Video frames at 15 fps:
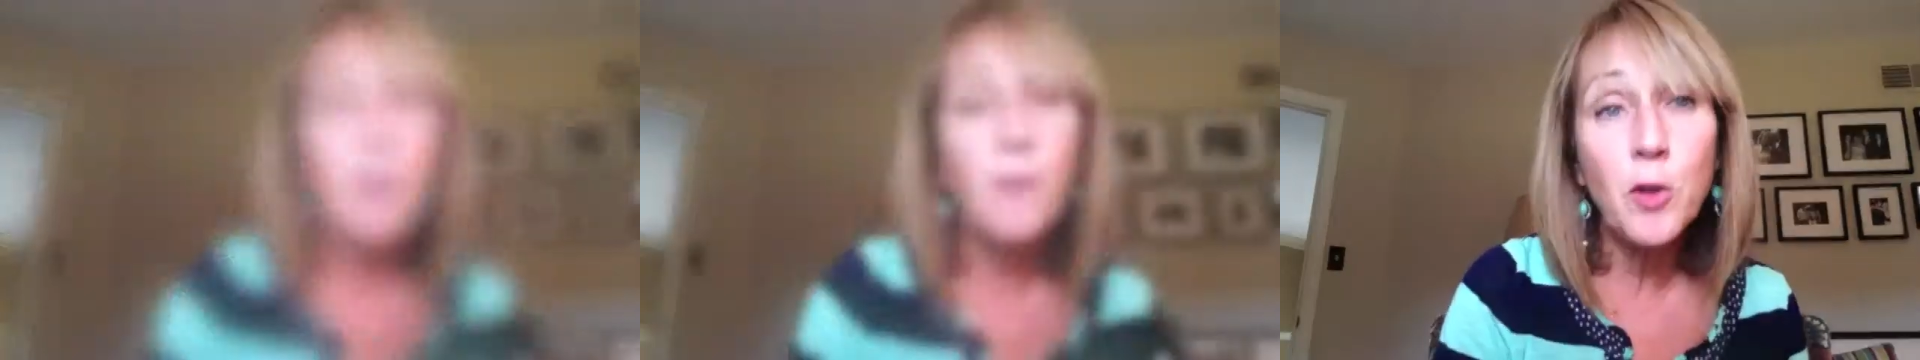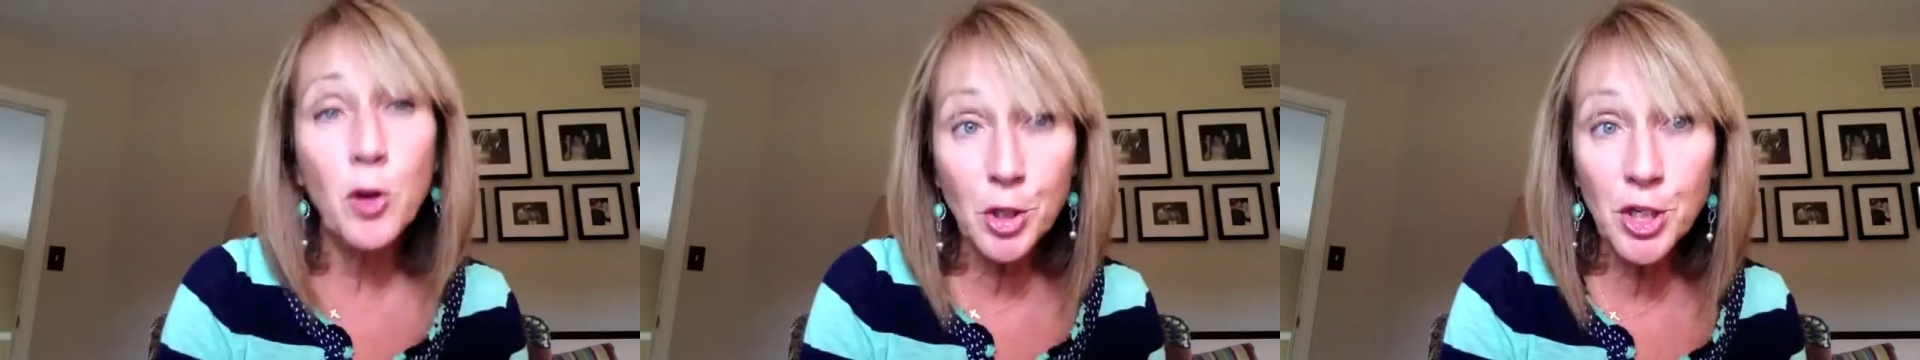
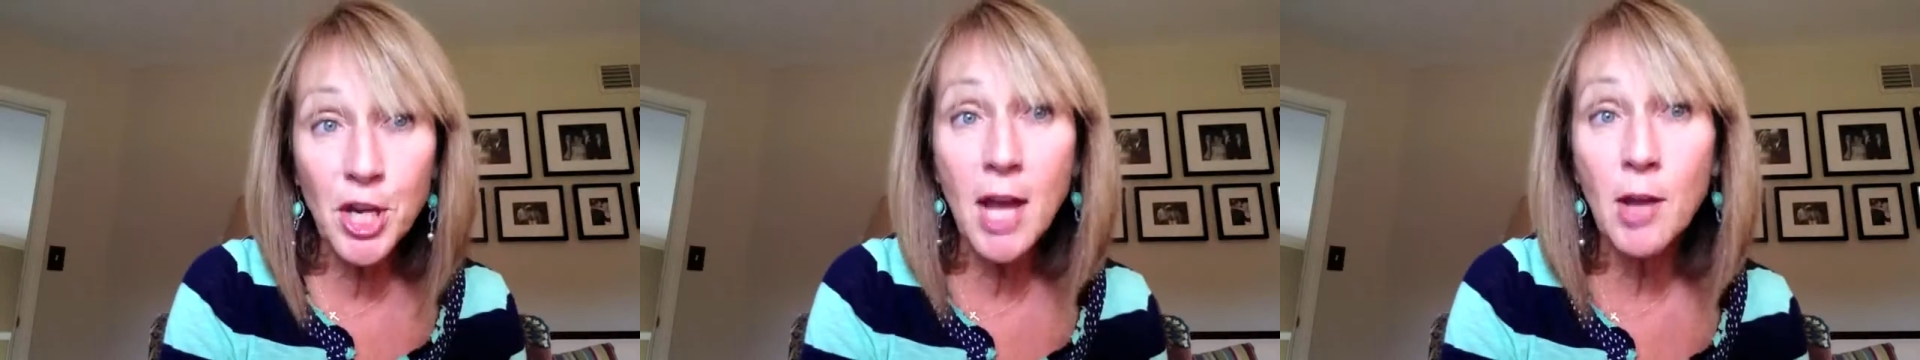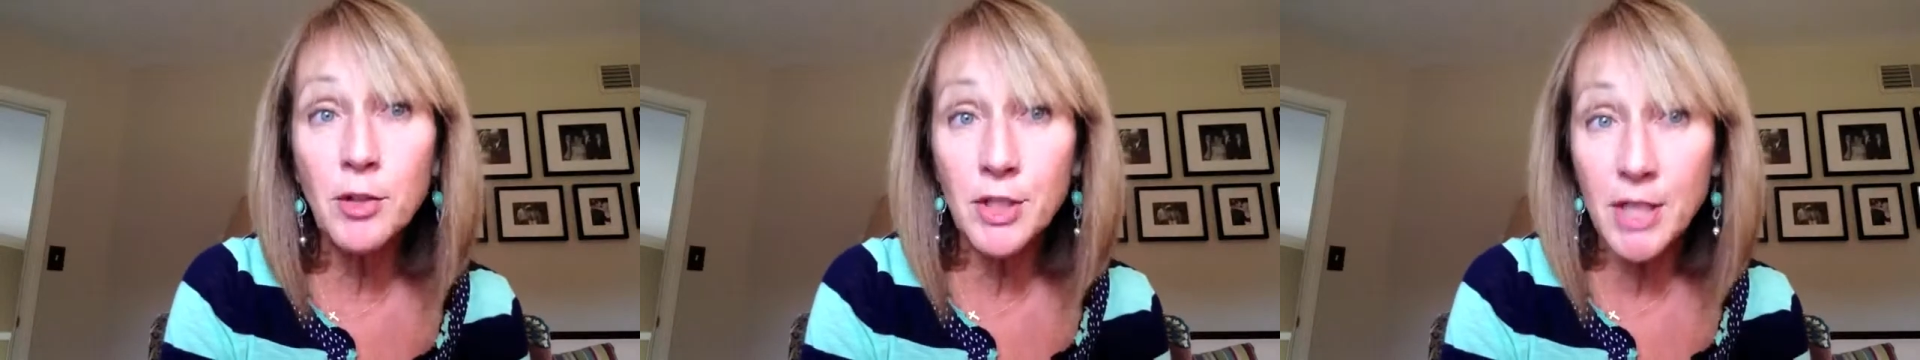If your
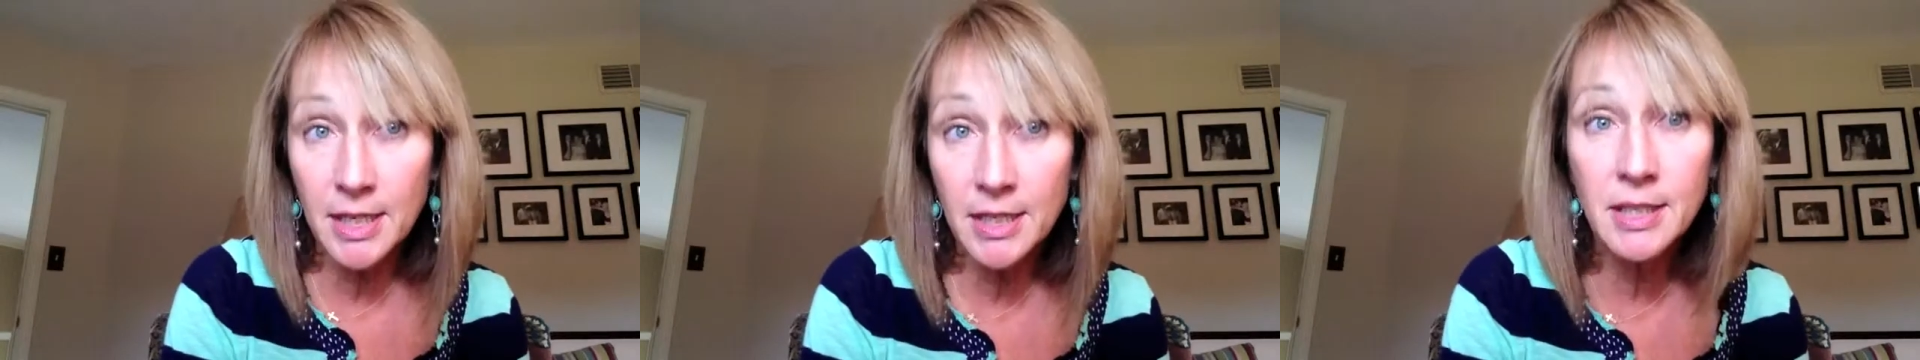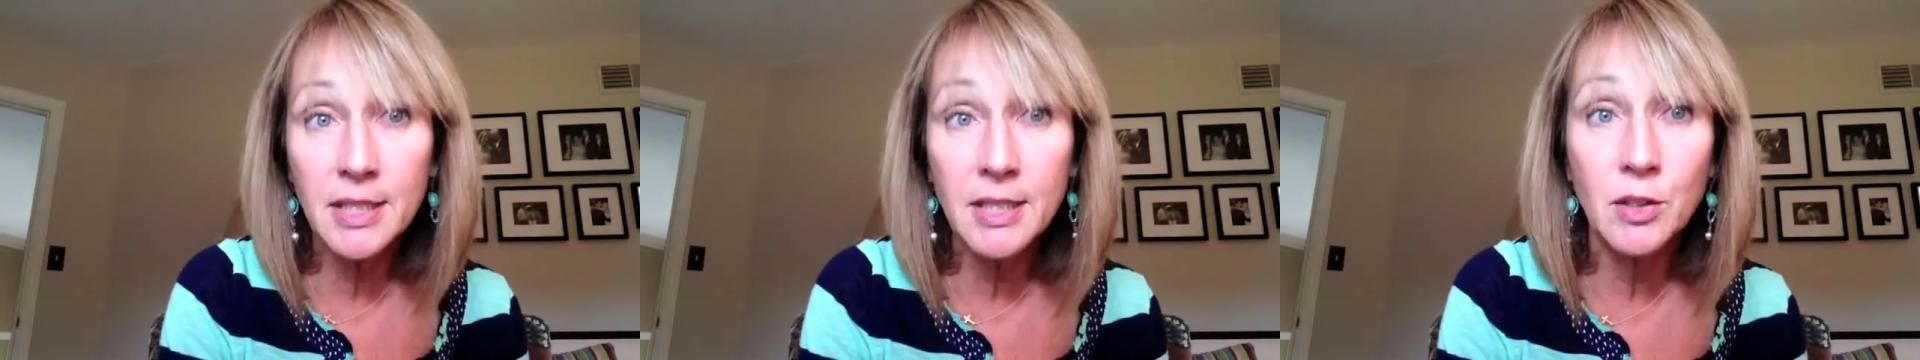child
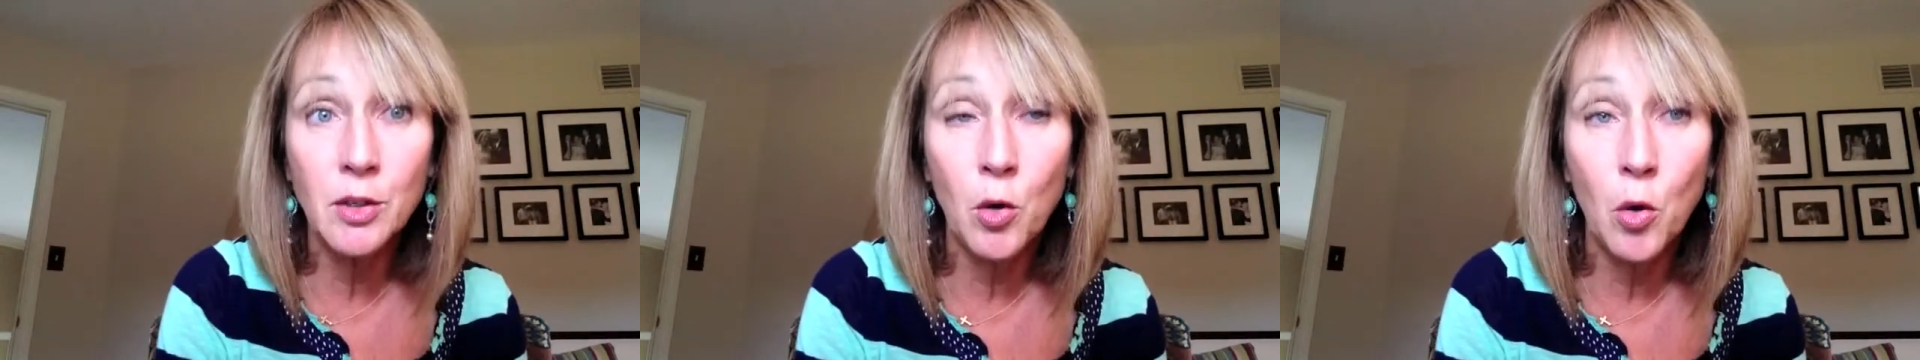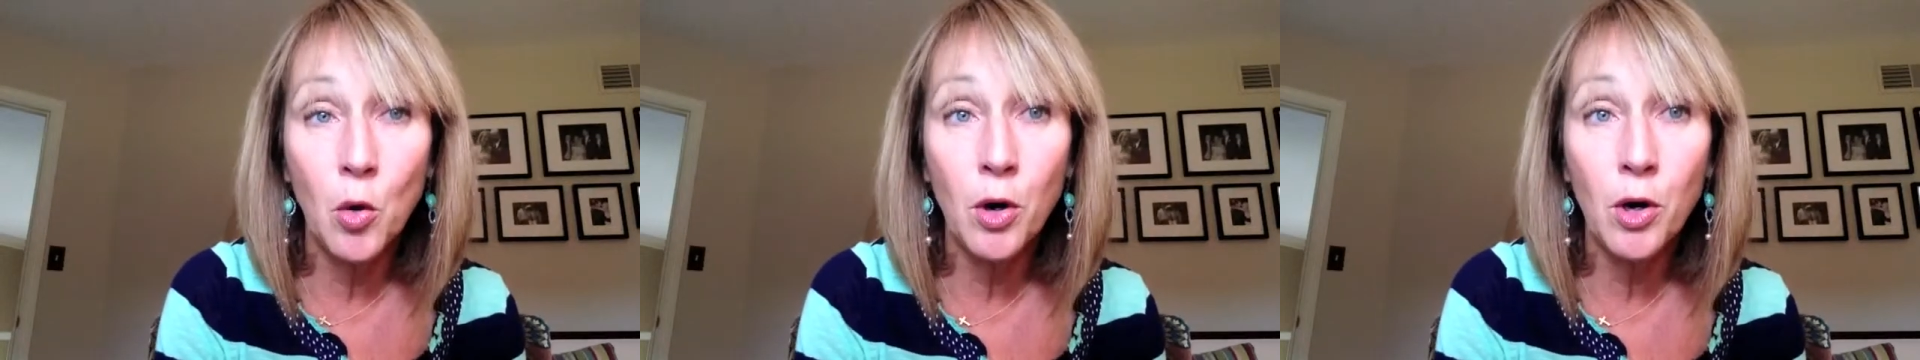does
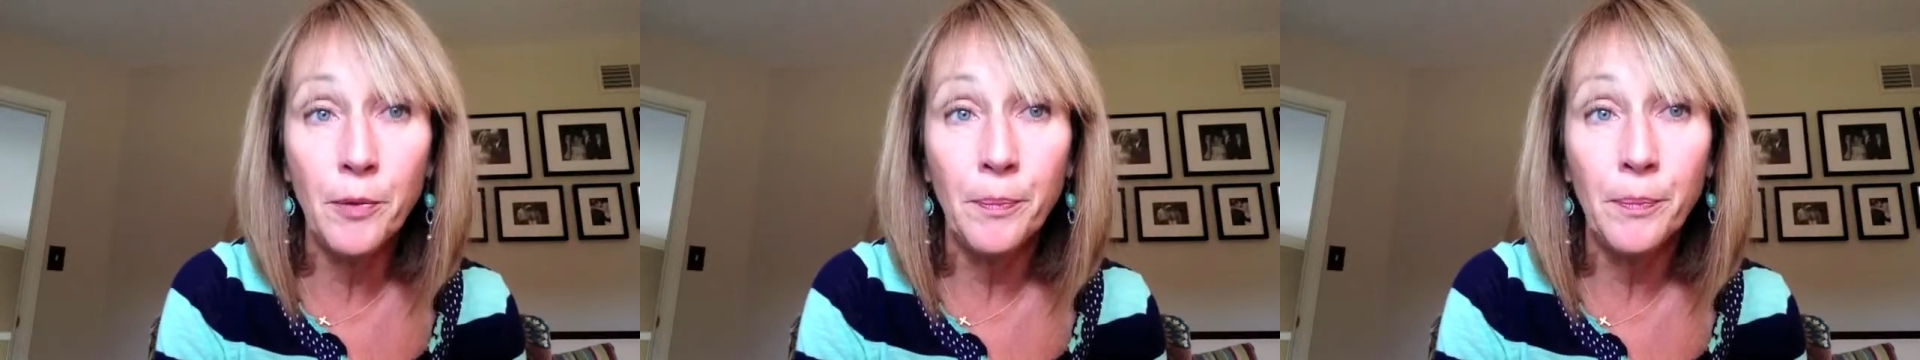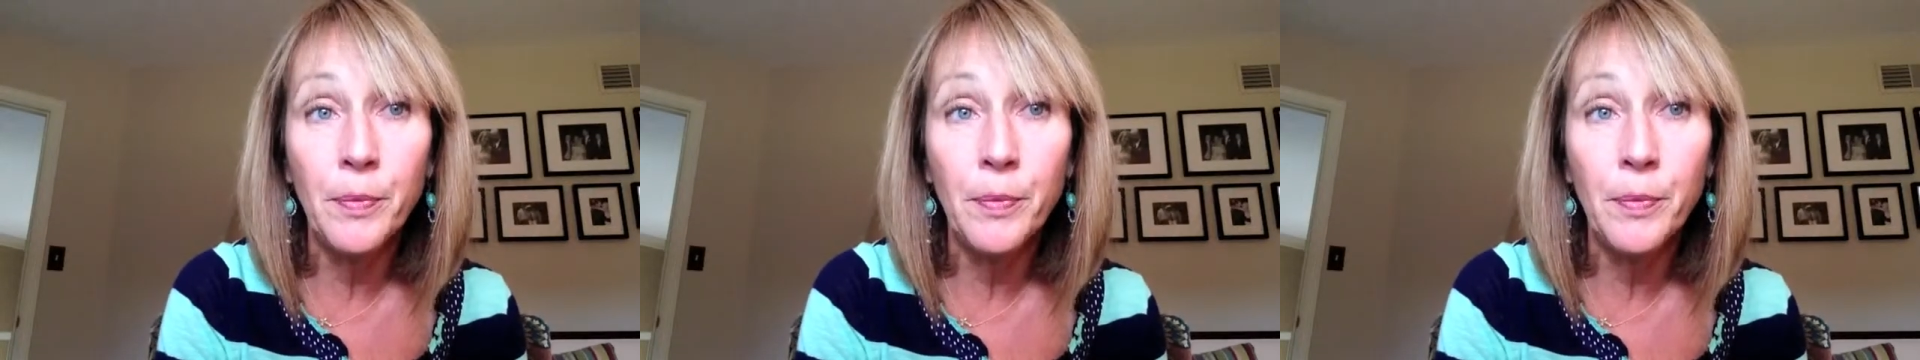snore